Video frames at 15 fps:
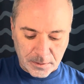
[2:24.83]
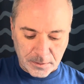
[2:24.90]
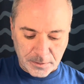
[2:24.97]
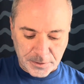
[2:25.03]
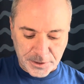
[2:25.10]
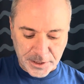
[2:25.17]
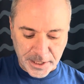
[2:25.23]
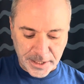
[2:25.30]

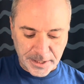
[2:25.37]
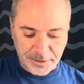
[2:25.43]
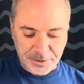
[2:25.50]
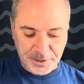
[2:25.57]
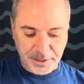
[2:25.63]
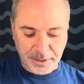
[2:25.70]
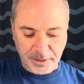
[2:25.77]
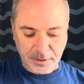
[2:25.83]

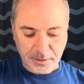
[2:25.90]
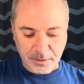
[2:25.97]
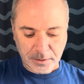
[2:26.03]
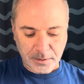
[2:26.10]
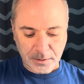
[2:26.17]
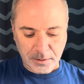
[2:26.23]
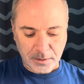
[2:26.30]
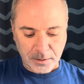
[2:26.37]
changing
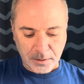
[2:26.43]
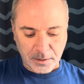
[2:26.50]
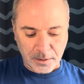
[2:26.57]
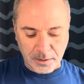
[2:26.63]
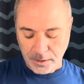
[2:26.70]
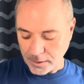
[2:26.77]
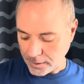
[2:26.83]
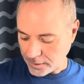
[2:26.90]

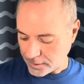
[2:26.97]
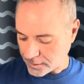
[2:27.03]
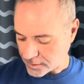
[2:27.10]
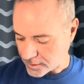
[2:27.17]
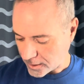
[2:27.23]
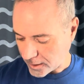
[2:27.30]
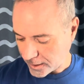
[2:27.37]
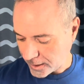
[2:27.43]
is
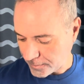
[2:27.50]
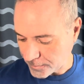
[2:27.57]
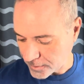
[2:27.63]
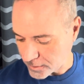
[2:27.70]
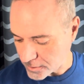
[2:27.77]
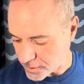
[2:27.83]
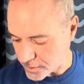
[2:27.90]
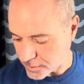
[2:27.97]
I am going
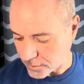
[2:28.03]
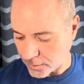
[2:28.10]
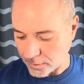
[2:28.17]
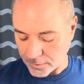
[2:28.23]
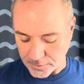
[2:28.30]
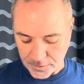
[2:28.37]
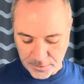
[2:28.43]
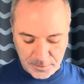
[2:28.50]
to
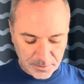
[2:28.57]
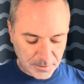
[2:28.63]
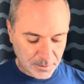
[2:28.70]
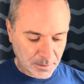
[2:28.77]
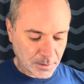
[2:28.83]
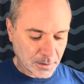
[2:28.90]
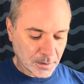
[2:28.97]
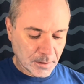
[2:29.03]
start
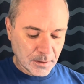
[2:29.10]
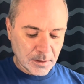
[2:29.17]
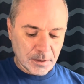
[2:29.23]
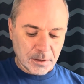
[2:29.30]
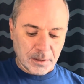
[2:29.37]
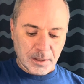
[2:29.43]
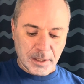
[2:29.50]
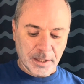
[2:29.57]

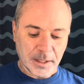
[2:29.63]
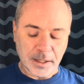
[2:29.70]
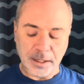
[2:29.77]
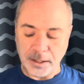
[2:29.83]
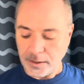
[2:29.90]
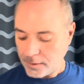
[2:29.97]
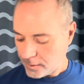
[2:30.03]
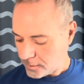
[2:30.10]

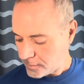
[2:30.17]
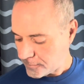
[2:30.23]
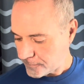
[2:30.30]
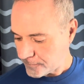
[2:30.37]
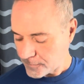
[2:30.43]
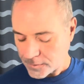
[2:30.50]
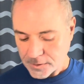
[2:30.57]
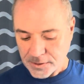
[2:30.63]
a
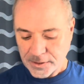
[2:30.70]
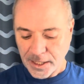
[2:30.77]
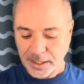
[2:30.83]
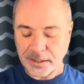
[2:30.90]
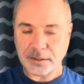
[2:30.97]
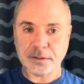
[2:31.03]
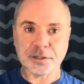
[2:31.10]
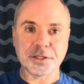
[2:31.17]

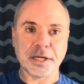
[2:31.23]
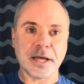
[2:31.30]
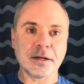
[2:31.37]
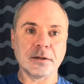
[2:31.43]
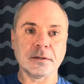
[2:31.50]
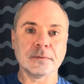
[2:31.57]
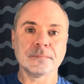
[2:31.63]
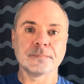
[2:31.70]
second channel